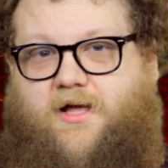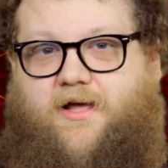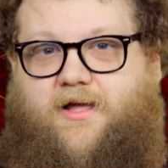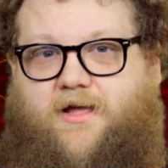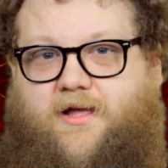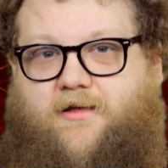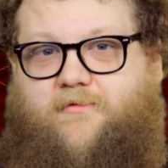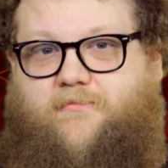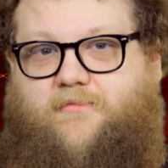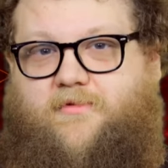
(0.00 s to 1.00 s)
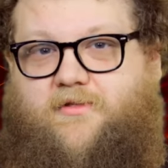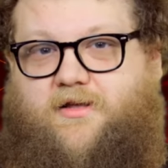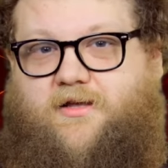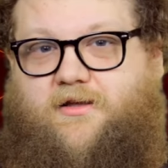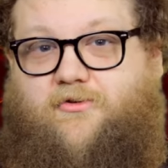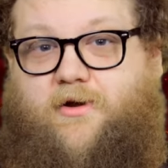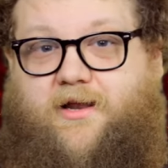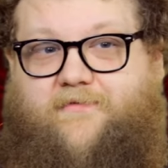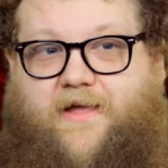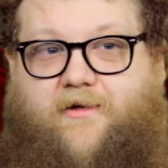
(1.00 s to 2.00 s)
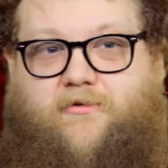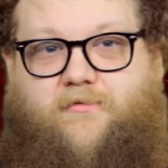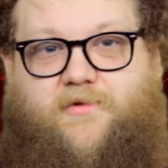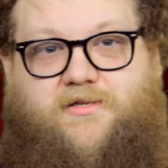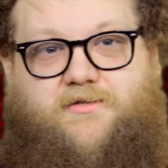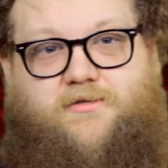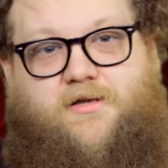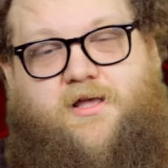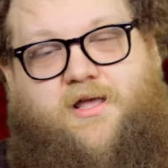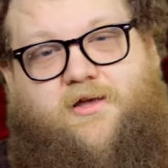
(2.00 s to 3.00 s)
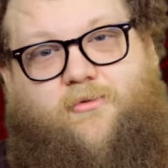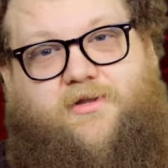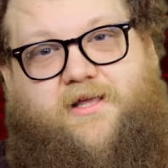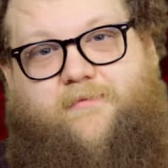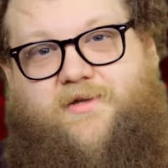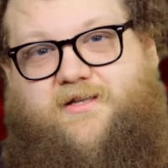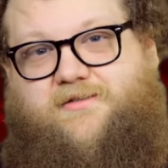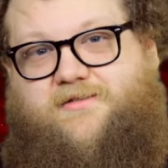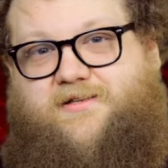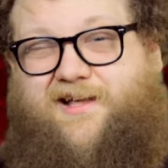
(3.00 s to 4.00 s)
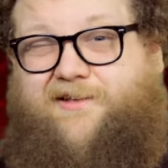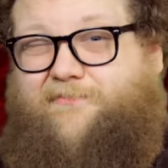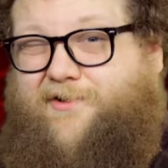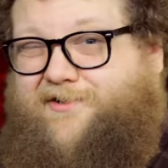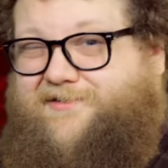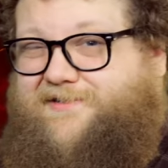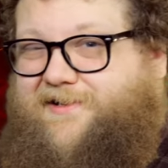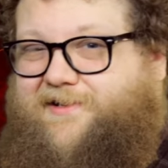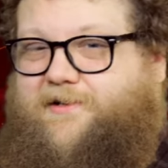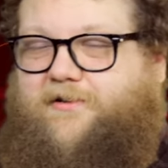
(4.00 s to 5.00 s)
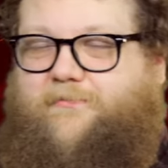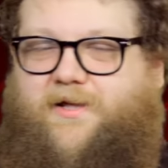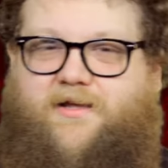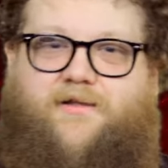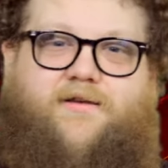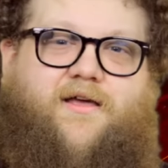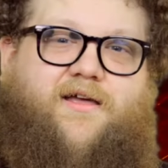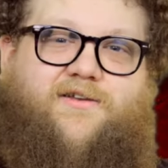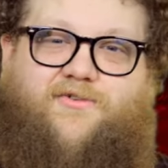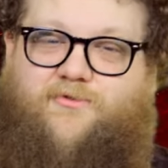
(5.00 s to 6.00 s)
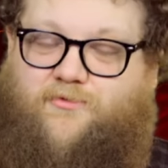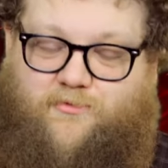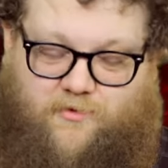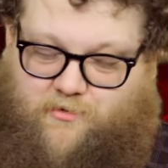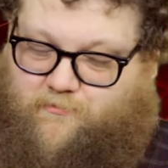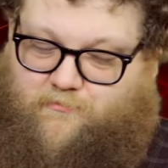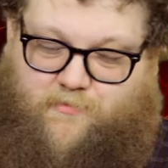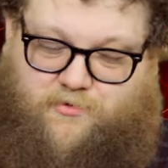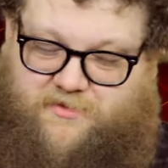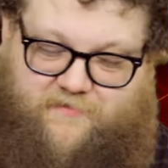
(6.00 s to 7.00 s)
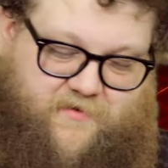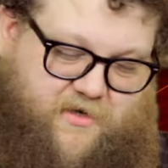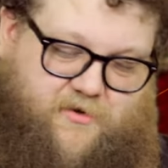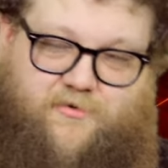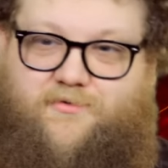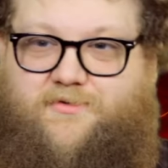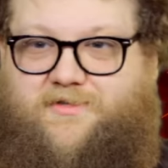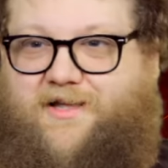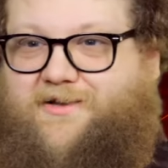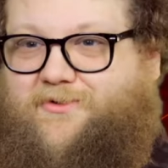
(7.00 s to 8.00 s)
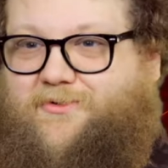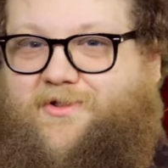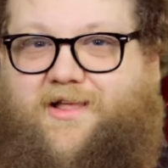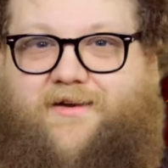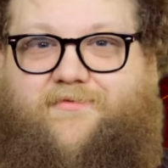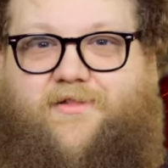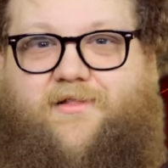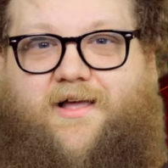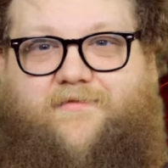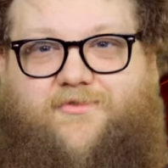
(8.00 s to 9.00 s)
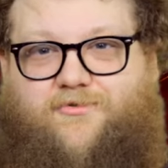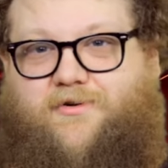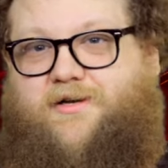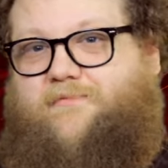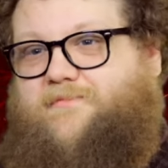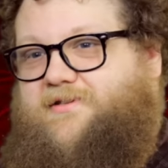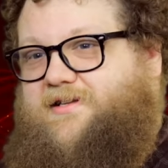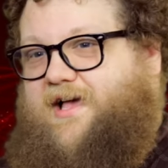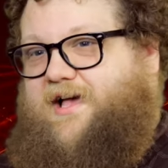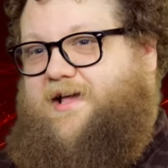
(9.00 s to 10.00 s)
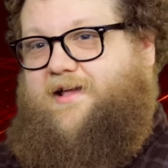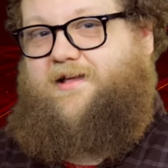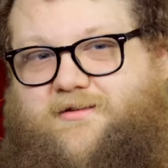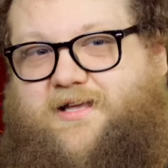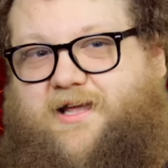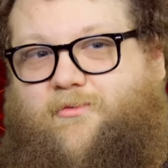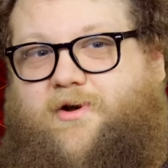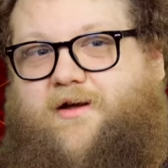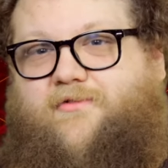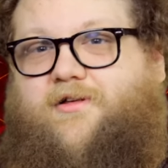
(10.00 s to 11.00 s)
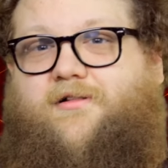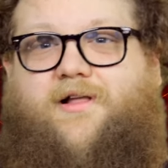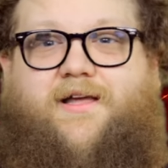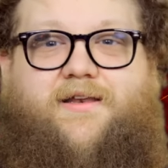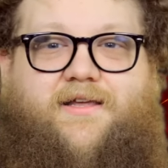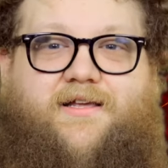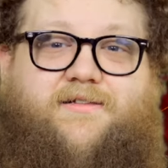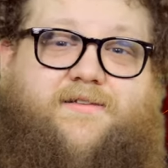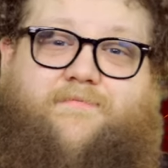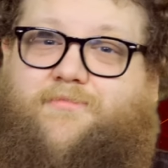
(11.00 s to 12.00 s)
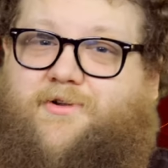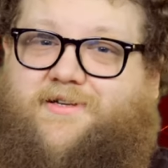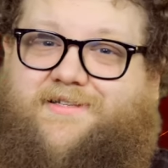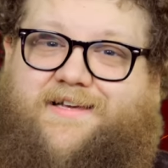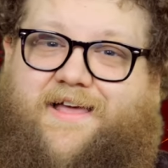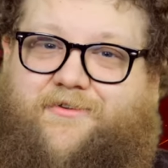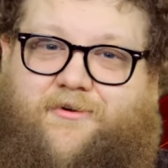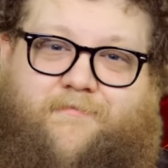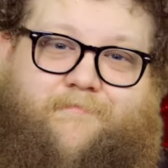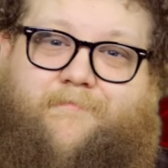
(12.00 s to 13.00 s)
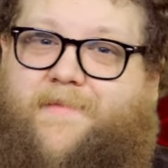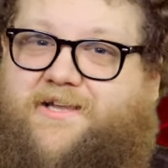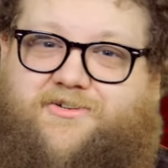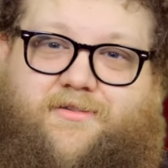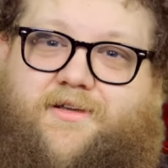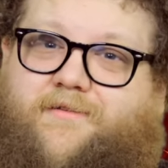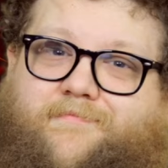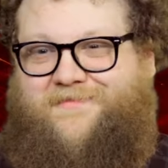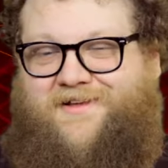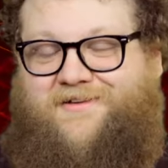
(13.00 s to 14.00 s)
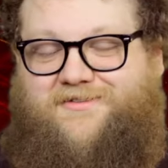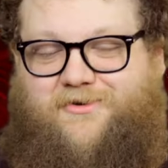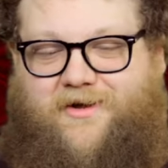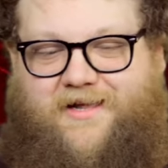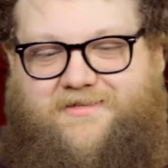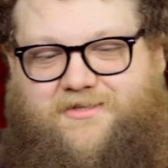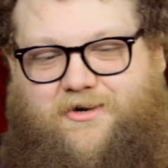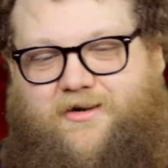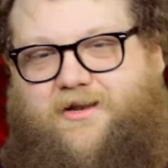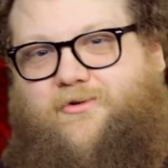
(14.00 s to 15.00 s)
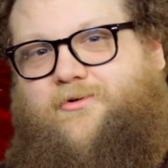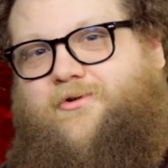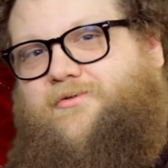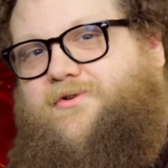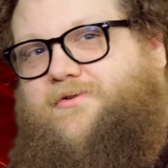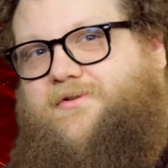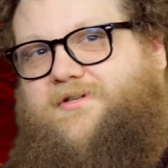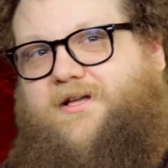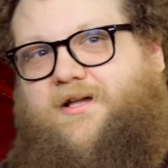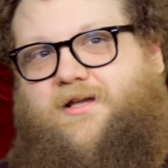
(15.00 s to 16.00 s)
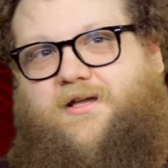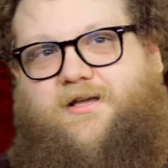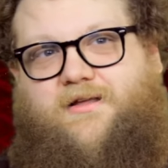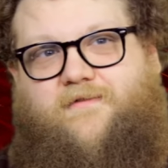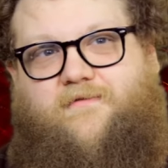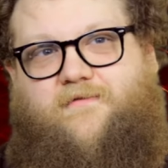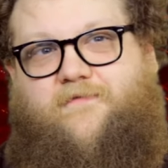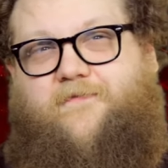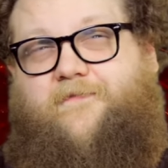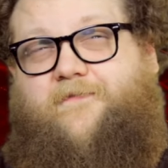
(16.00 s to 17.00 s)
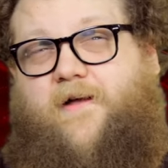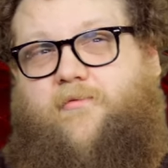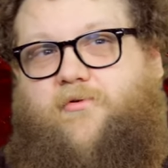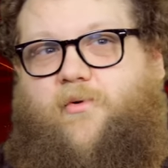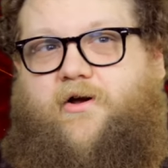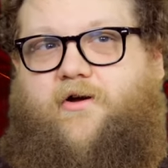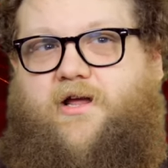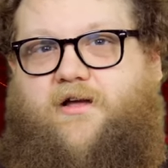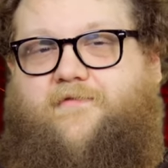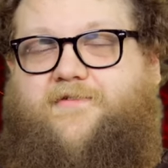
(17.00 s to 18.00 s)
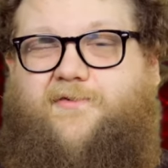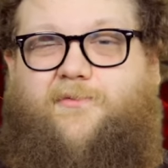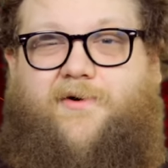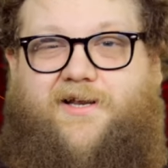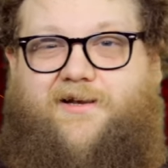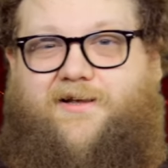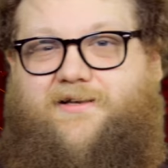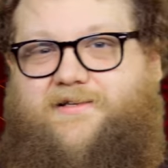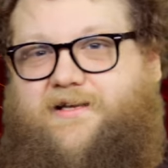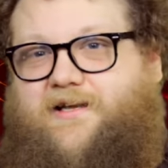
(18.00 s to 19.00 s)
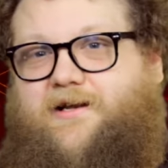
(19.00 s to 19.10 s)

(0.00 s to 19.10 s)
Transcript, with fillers: I am the creative alchemist. What that means is I am Paul's second in command. I do most of the videos, I do a lot of the live streams, I take whatever the client needs and put it together magically. So I got started at UnoDeuce in February of 2019.